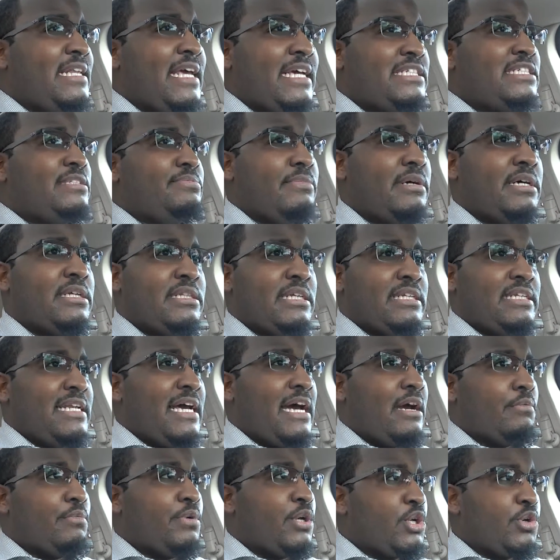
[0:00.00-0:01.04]
next month, and
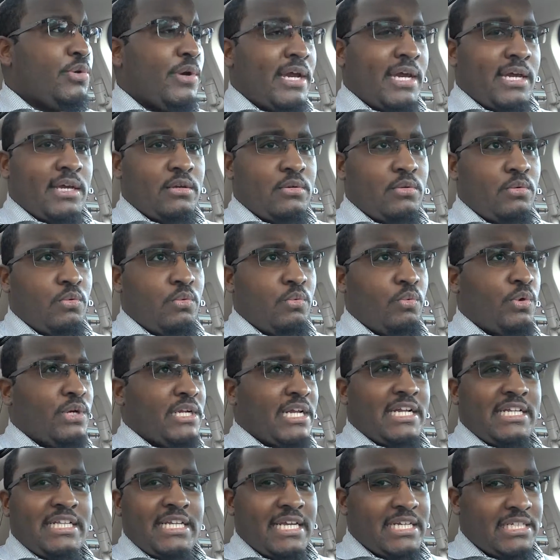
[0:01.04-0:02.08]
not regret
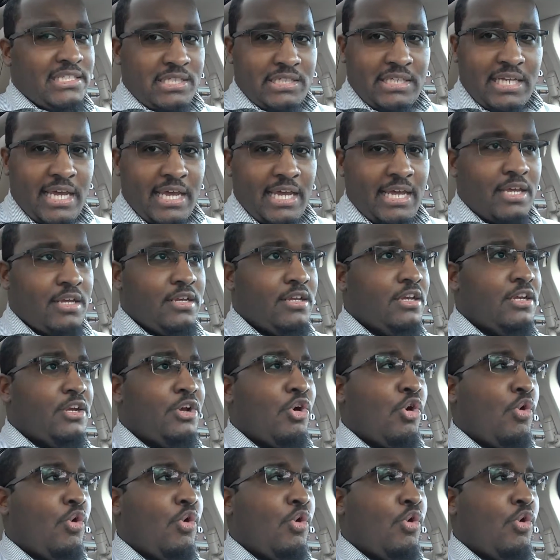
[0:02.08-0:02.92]
what I did today